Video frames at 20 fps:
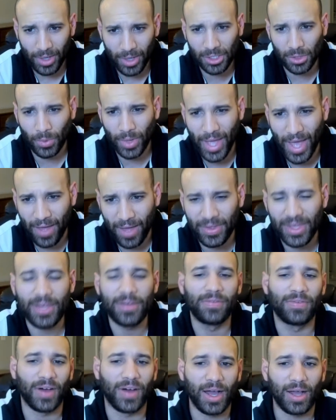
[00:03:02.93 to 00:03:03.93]
right, so we have
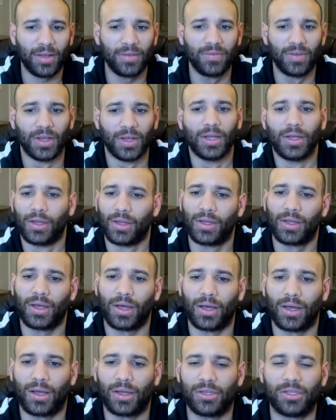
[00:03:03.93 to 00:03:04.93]
e5.
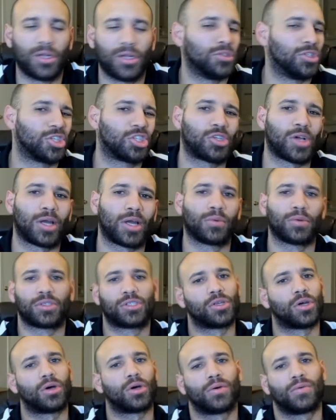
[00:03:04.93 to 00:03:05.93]
You know, just trying to
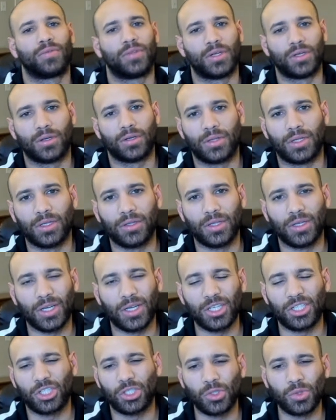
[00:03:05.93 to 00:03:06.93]
resolve the
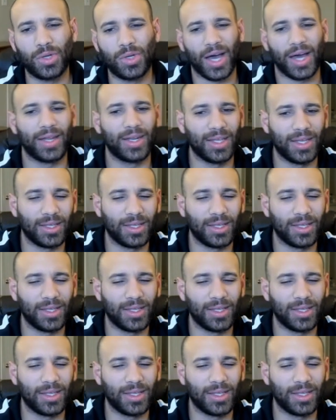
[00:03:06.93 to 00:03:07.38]
issue kind